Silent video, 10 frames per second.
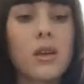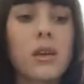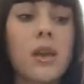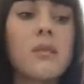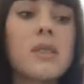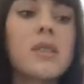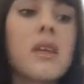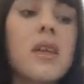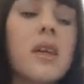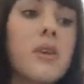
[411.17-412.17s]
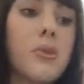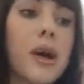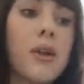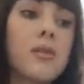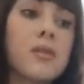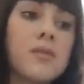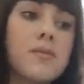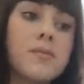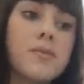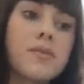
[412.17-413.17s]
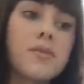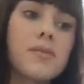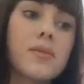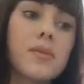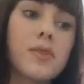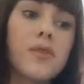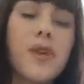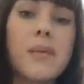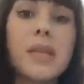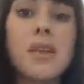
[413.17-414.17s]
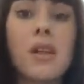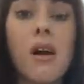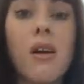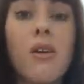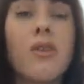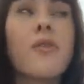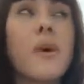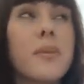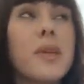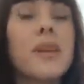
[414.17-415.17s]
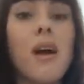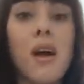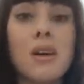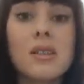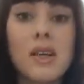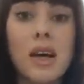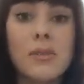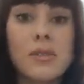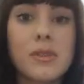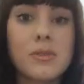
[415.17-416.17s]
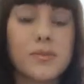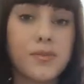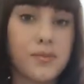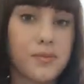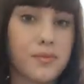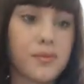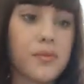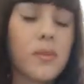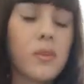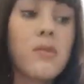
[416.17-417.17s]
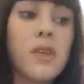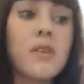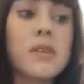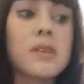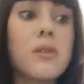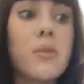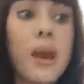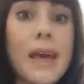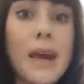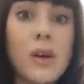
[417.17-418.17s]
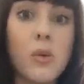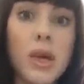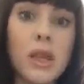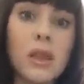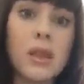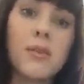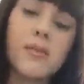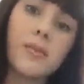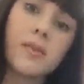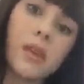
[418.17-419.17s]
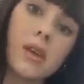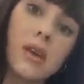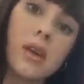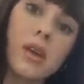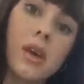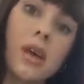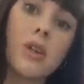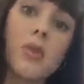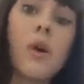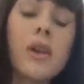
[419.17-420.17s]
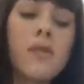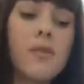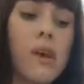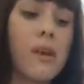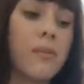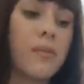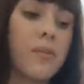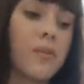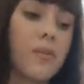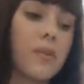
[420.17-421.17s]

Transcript: And I was thinking about the feminine archetypes that this can play out with. And one of them